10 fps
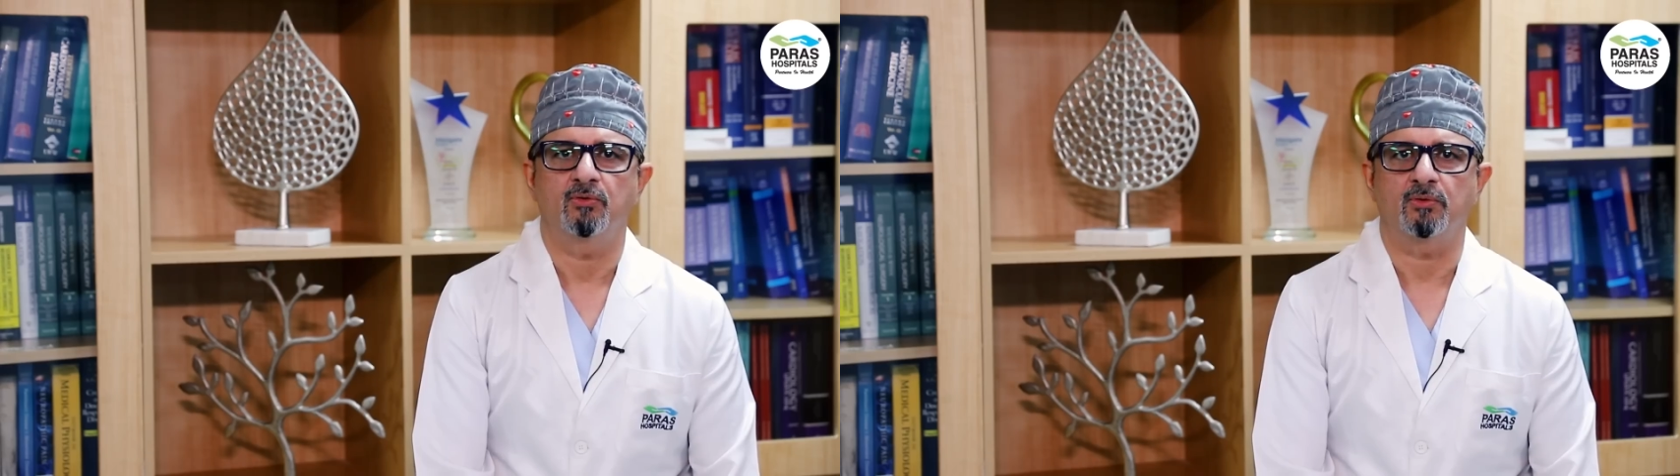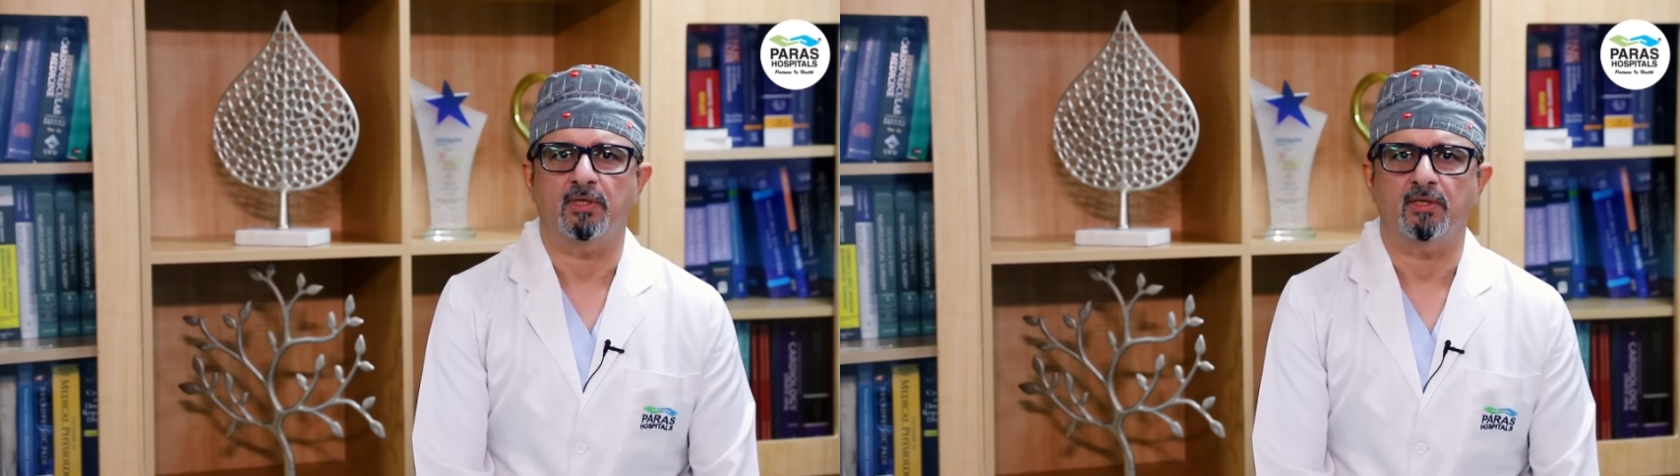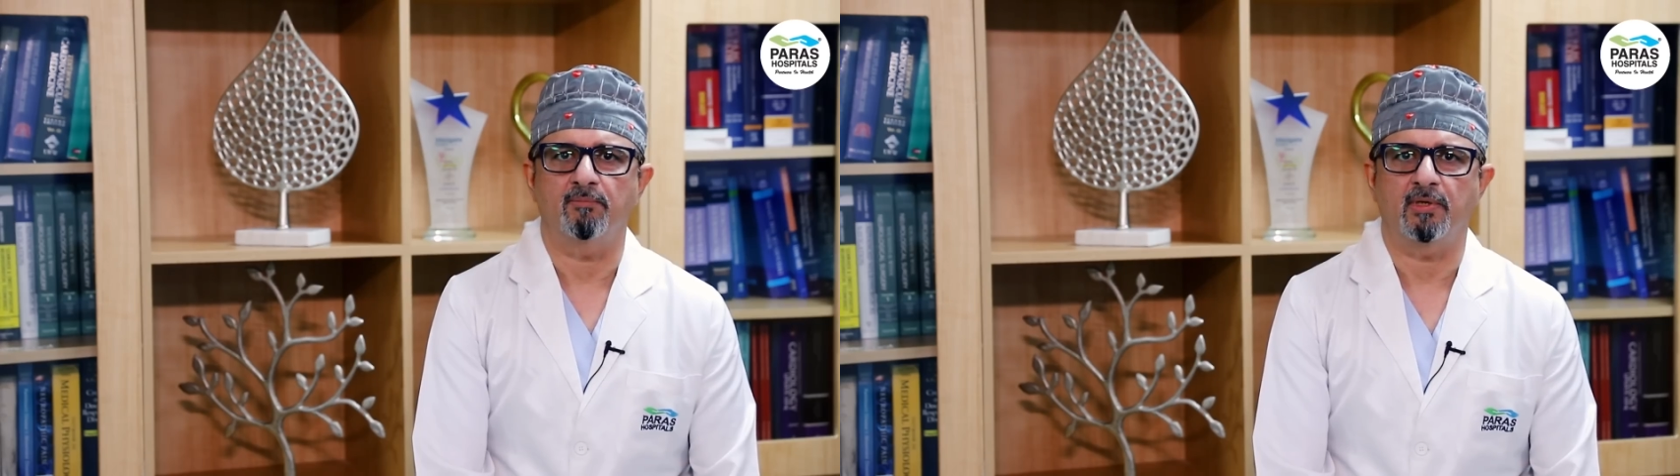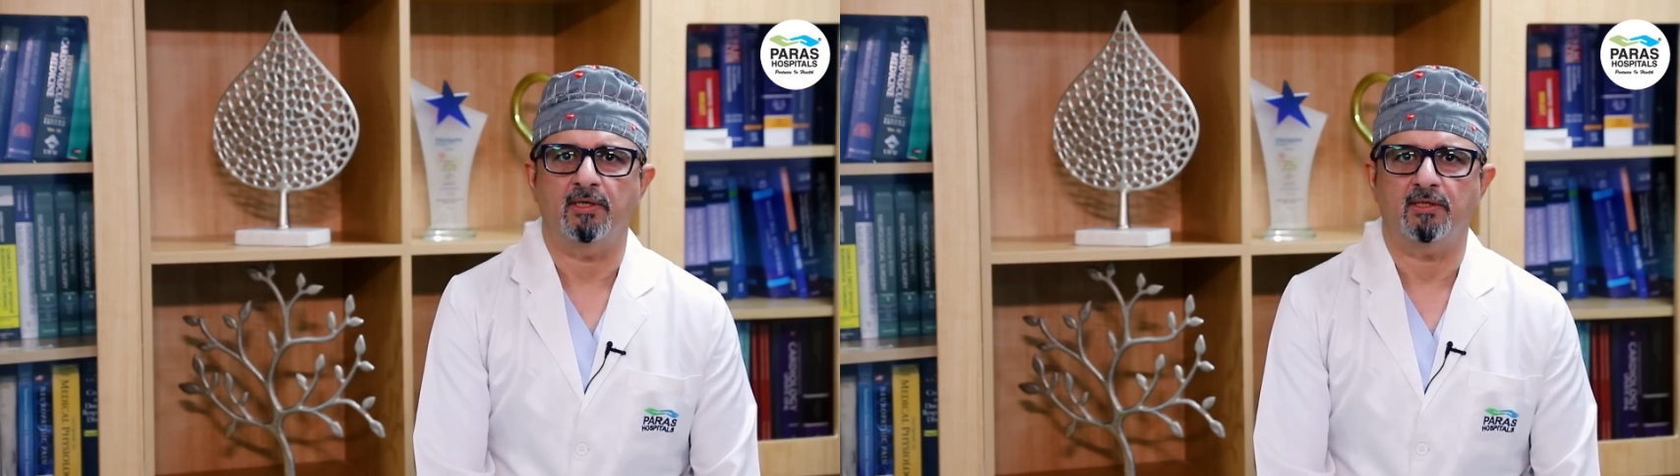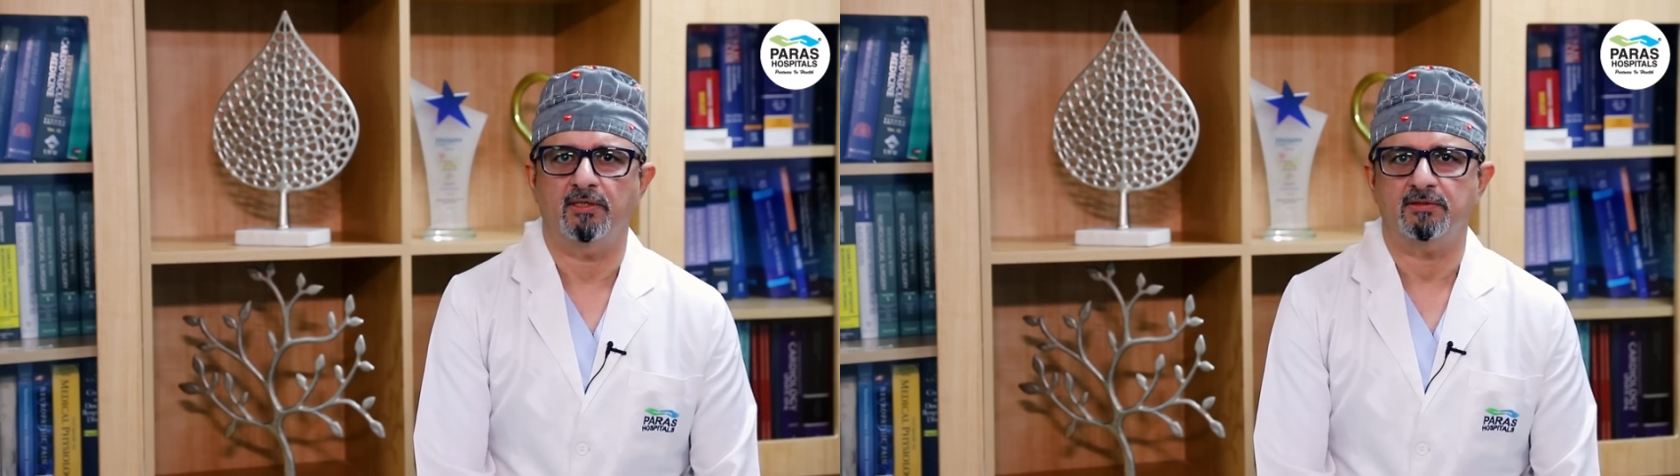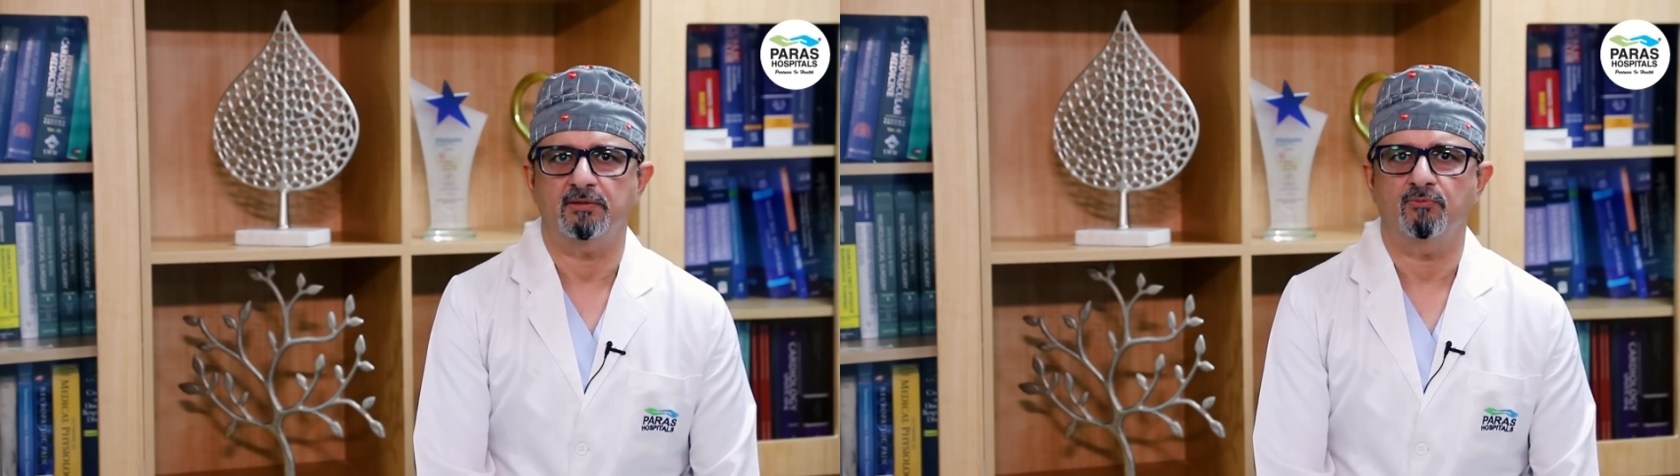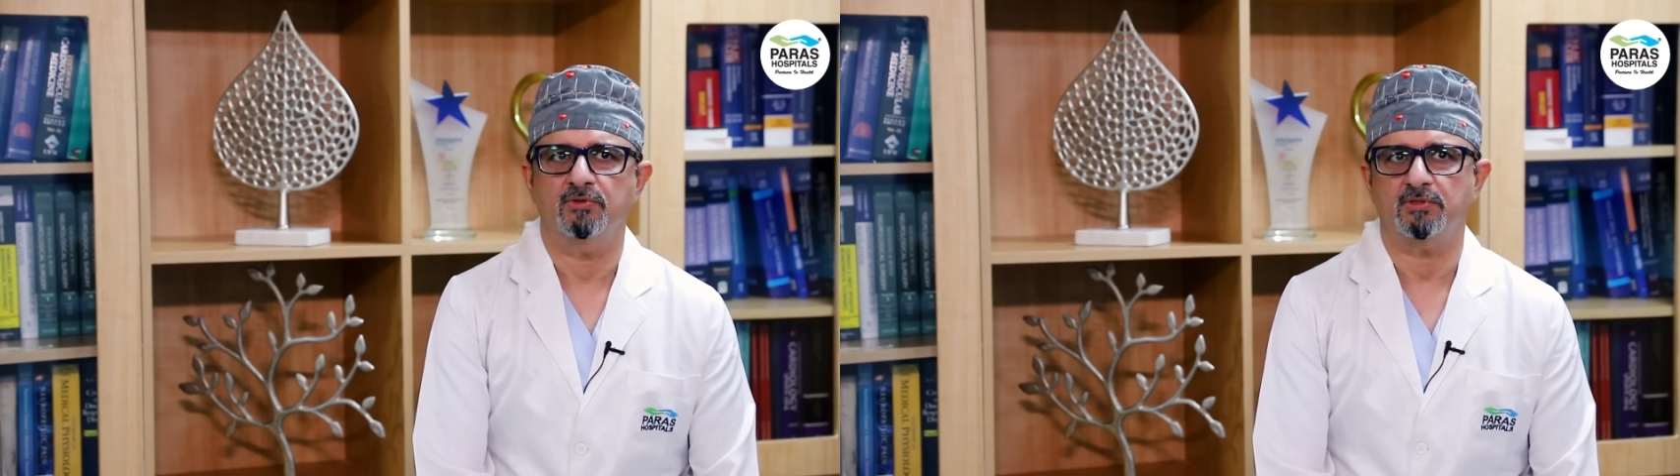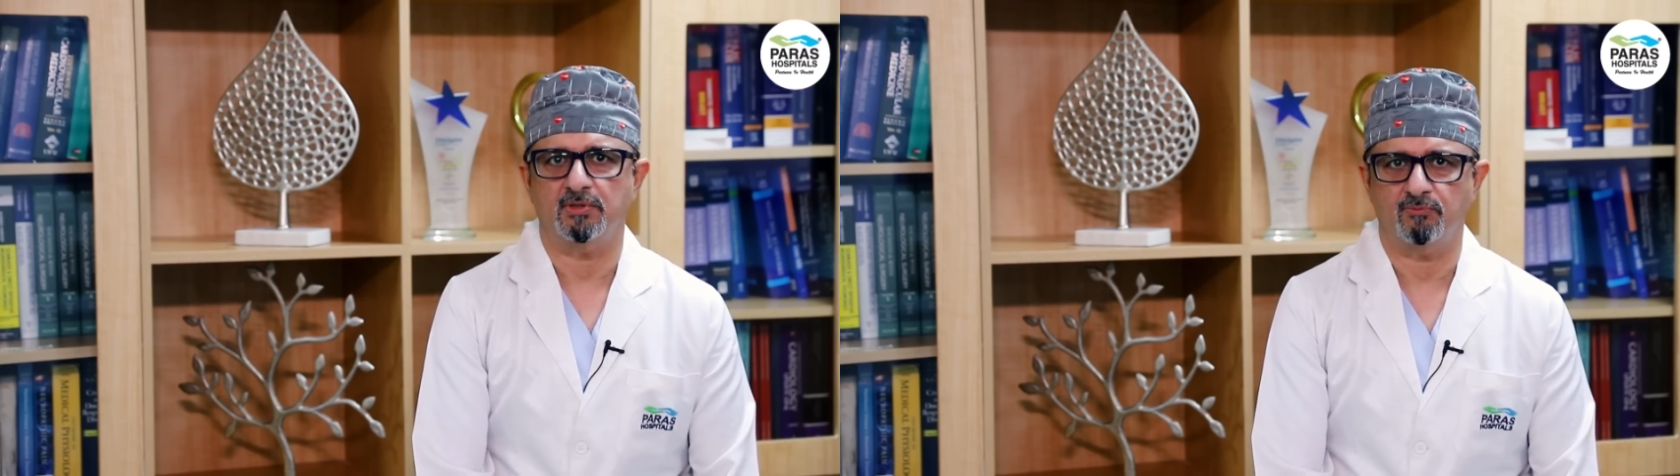to take medication
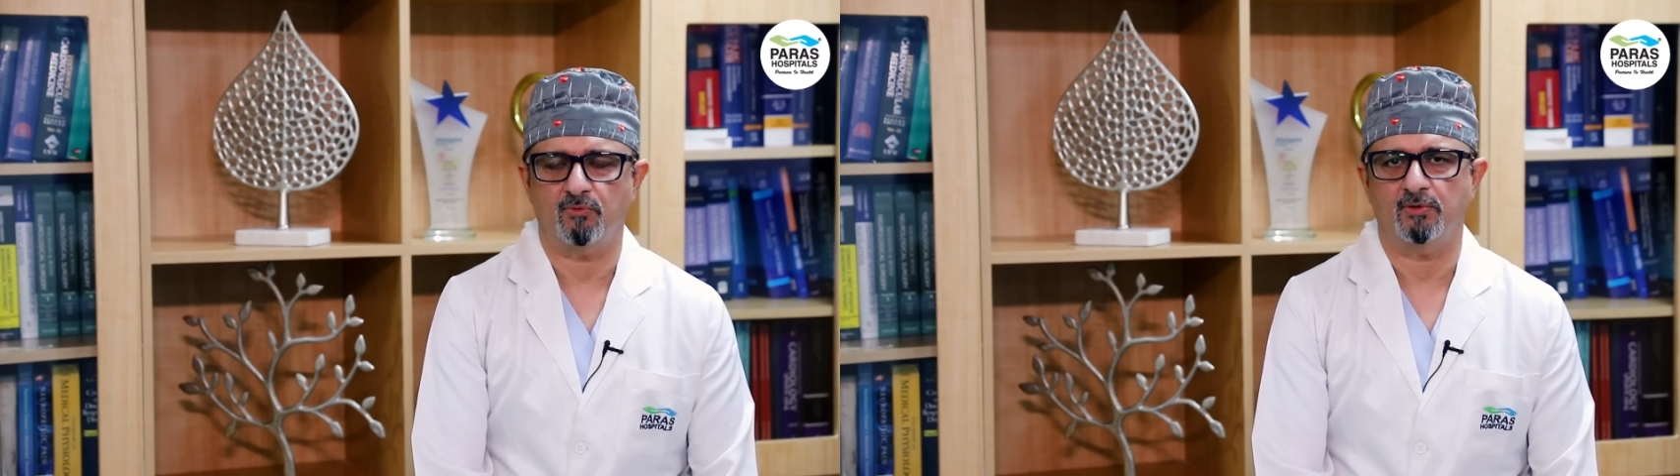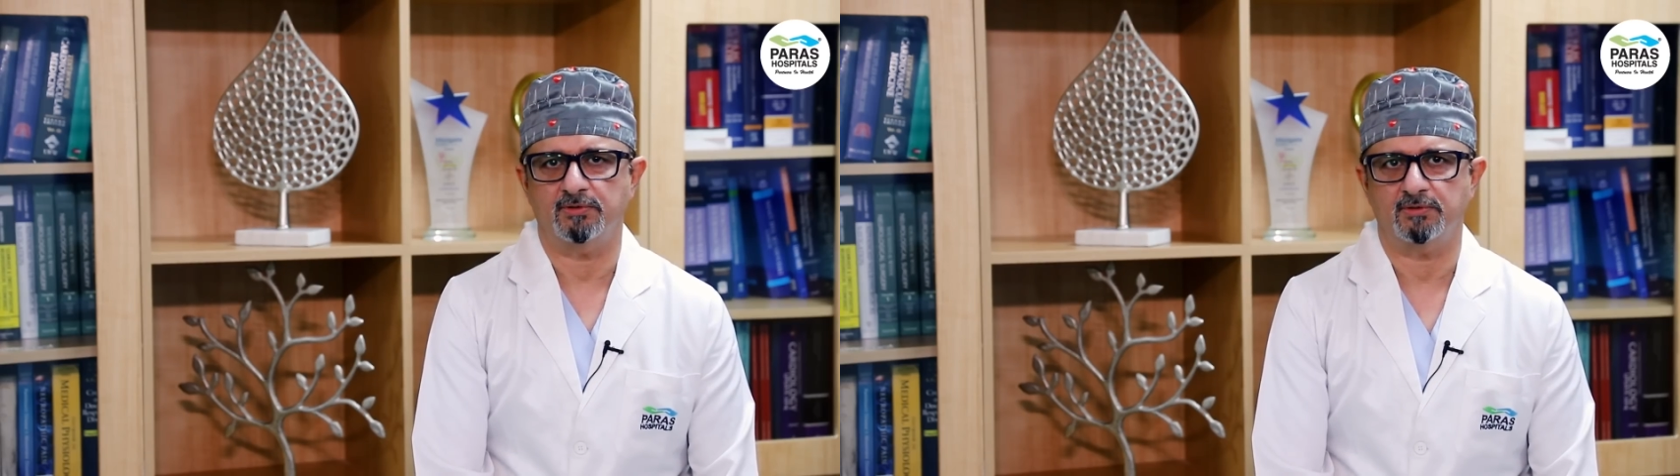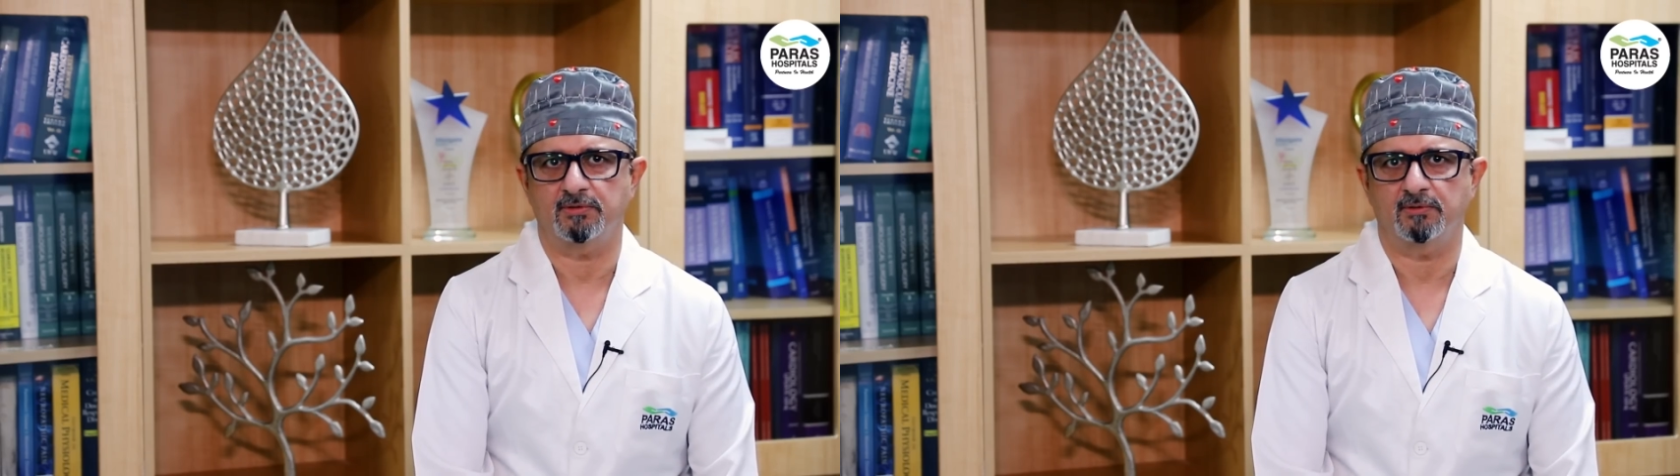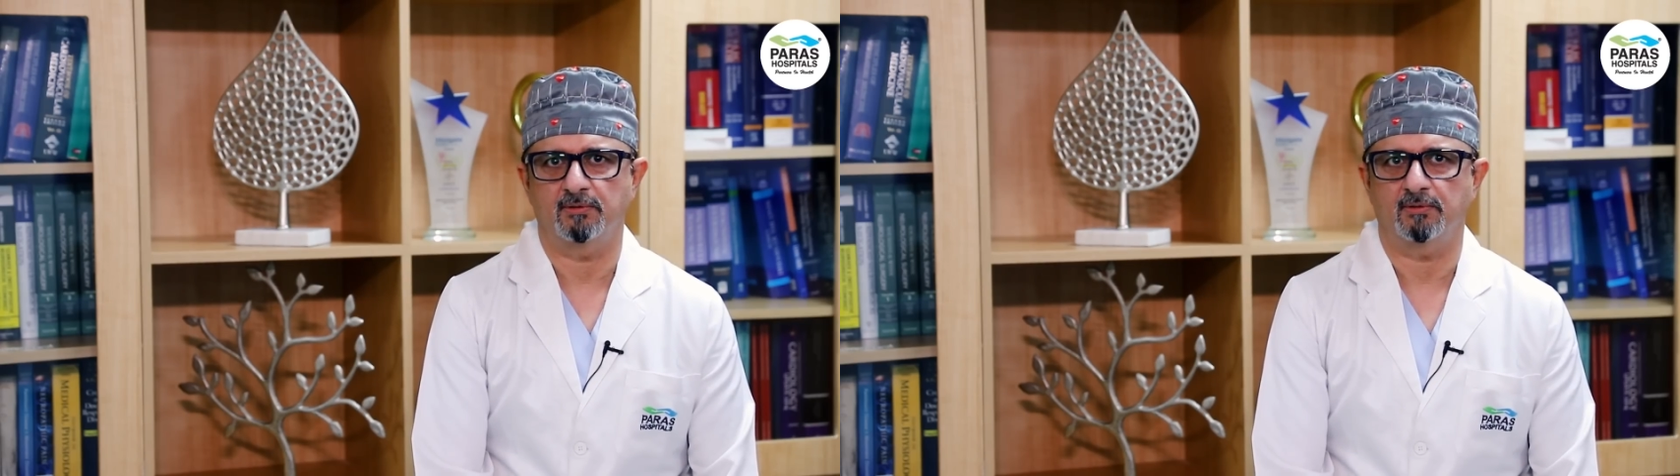which involves